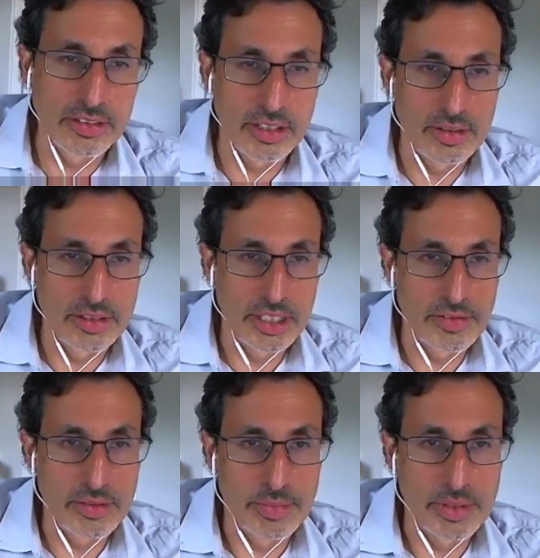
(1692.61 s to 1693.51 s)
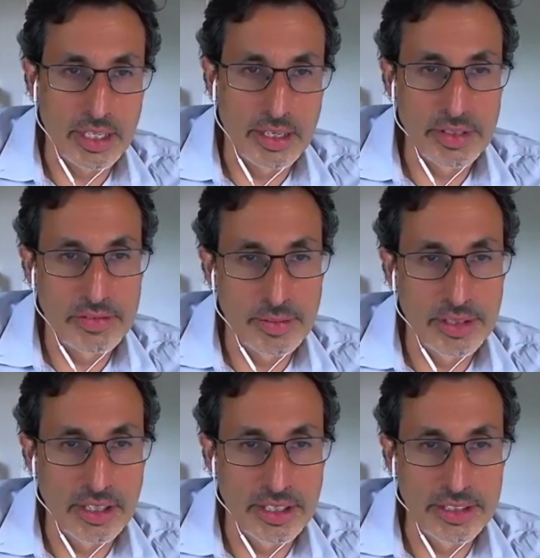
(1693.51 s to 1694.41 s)
so David Bellamy from the
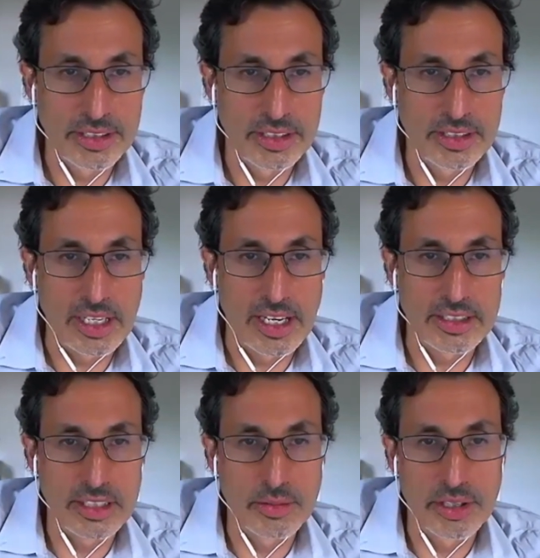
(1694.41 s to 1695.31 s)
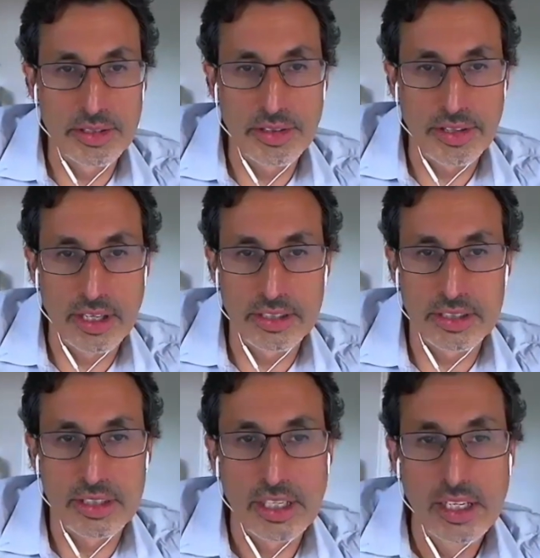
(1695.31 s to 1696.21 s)
audience is asking, what are your
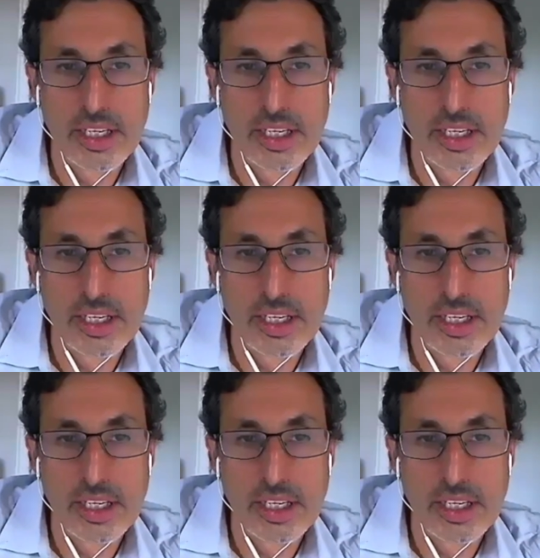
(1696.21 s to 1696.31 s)
thoughts